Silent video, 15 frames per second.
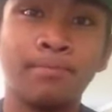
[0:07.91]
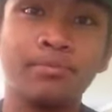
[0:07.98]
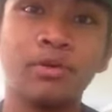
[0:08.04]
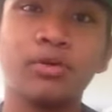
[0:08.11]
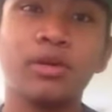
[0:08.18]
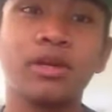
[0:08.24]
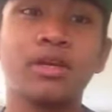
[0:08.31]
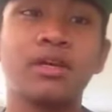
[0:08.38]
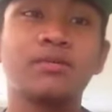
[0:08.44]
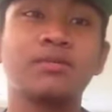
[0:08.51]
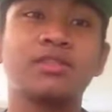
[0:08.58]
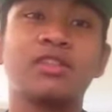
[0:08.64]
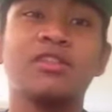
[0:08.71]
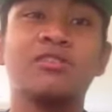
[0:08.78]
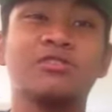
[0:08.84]
But when it comes
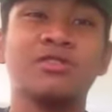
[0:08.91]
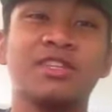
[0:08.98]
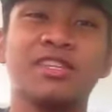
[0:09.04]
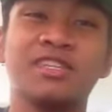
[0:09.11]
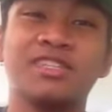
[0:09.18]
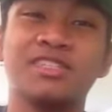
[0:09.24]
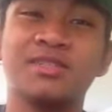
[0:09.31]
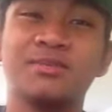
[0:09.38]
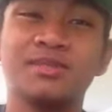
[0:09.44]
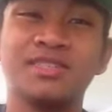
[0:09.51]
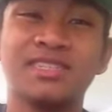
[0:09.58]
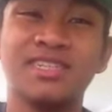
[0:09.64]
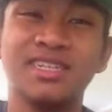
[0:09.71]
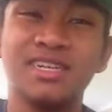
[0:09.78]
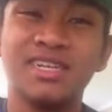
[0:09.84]
to close relationships,
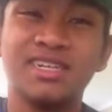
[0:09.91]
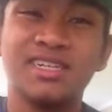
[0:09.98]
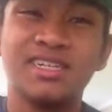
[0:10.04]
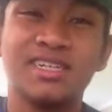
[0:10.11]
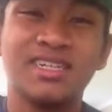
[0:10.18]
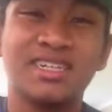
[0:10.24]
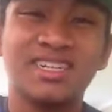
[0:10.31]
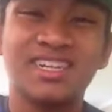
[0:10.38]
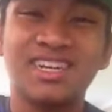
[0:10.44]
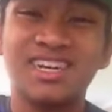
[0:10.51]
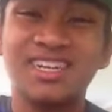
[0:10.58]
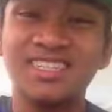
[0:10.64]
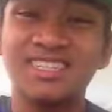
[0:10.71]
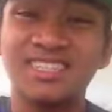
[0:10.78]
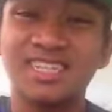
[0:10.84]
I
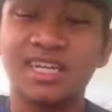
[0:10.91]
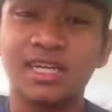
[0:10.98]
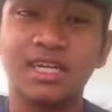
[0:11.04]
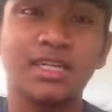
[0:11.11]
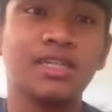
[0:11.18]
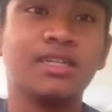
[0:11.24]
kind of suck.